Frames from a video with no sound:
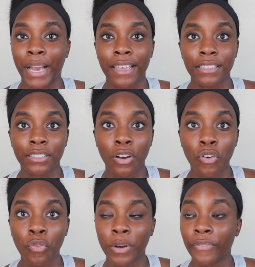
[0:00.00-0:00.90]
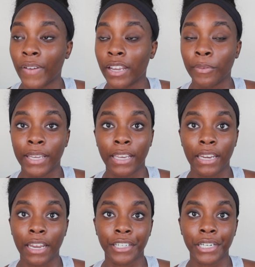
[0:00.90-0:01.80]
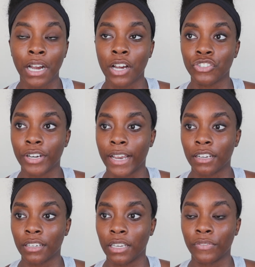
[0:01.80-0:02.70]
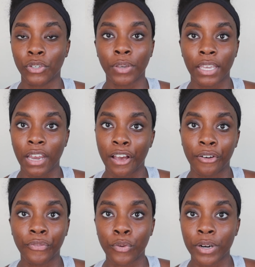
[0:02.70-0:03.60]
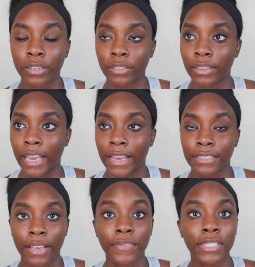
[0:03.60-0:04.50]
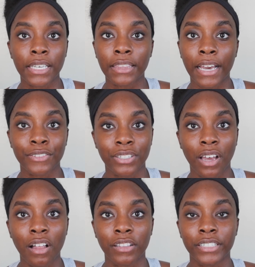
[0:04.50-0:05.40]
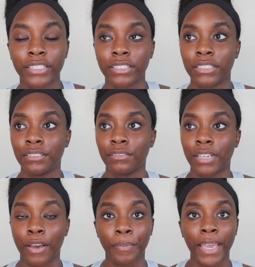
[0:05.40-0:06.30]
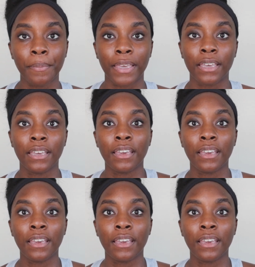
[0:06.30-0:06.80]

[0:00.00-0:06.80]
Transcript: buy this home or find a way to get out of your contract if you cannot afford that seventeen thousand dollars down payment.